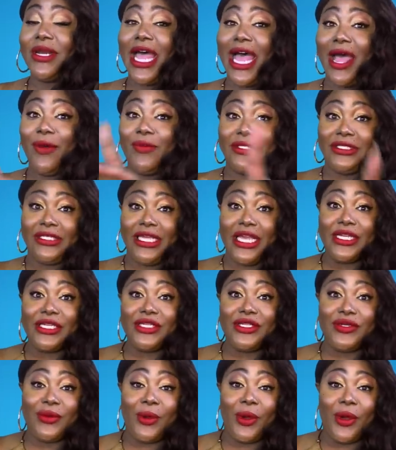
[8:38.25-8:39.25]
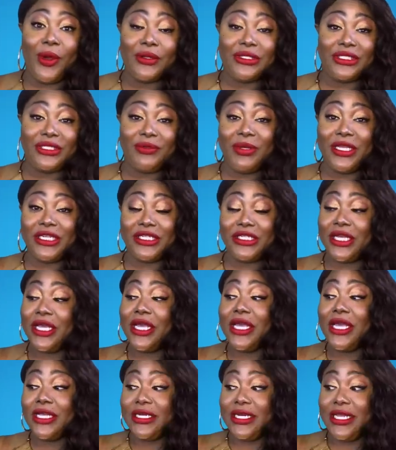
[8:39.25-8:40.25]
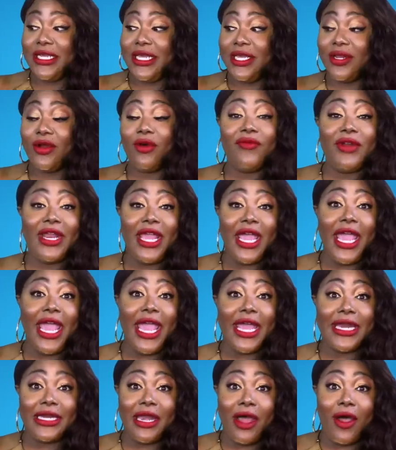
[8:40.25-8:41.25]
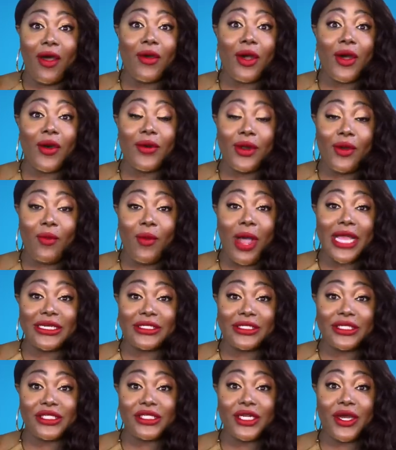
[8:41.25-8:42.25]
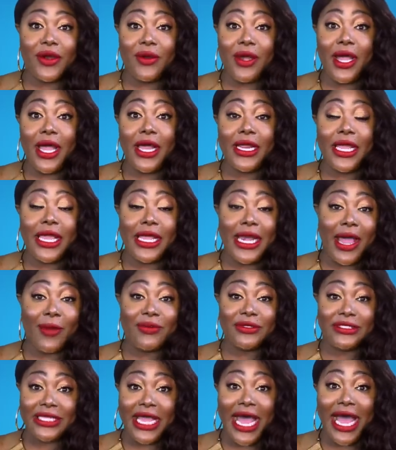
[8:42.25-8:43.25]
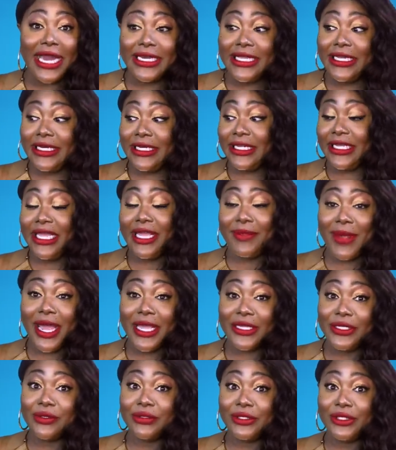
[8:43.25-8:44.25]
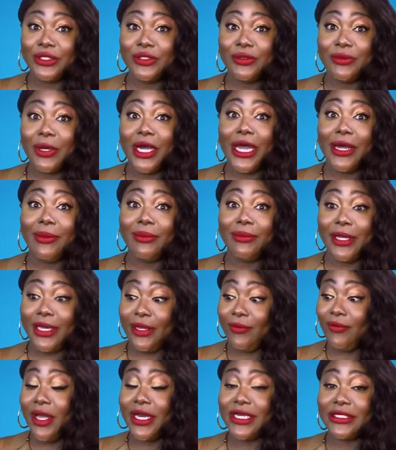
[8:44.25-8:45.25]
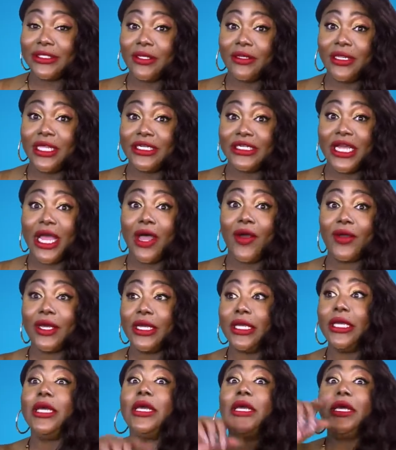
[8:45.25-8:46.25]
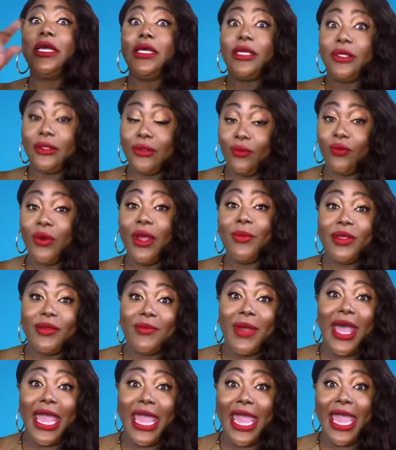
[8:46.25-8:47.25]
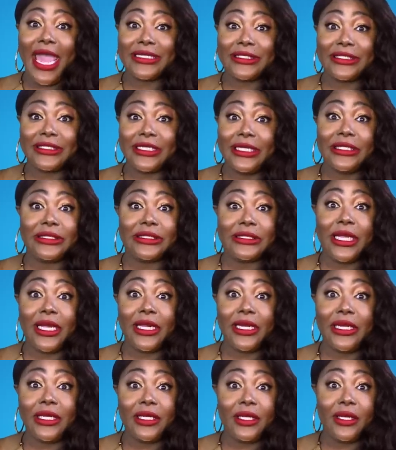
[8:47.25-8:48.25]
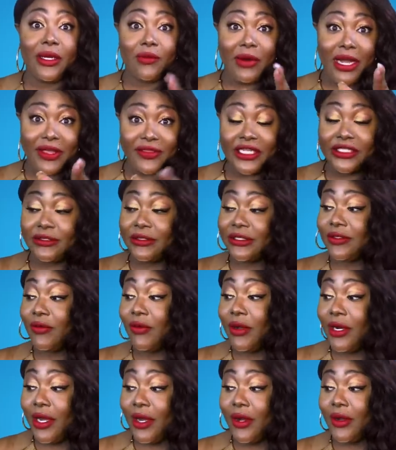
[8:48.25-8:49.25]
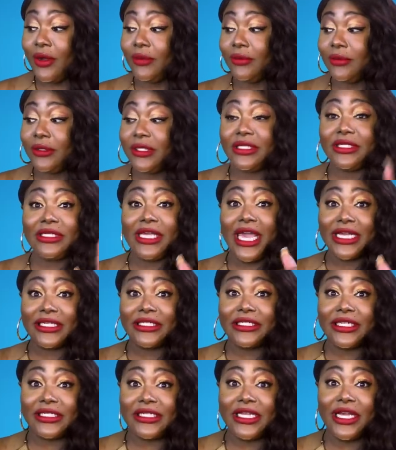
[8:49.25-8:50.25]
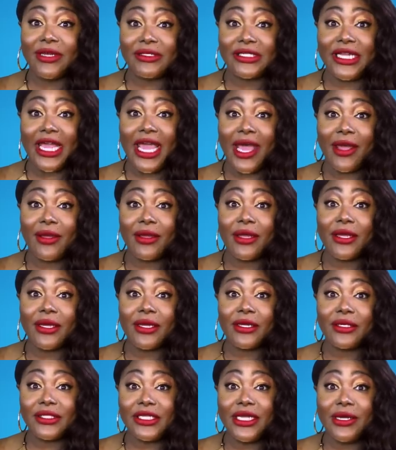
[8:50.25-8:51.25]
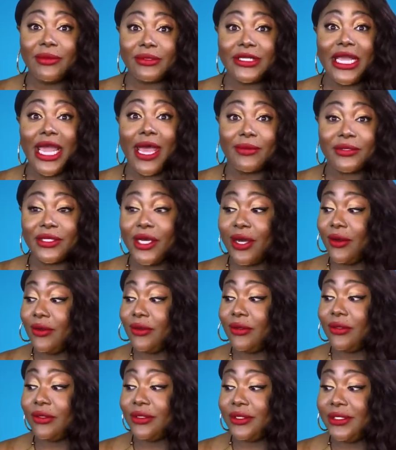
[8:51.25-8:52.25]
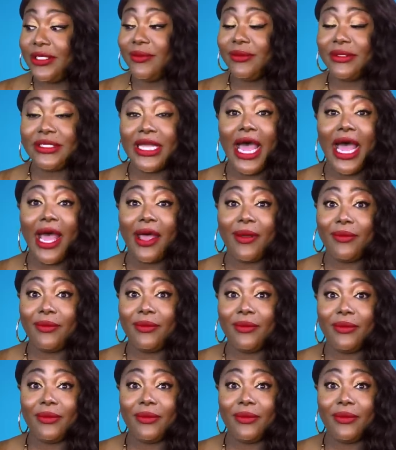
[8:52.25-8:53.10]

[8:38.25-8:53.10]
I was getting you hoes, bitch, to get over there and log on and watch the show, honey. And I needed to get my YouTube up and running so that y'all could run me my assets, honey, while this is going on. Catch the tip, tap, toe, tip, top.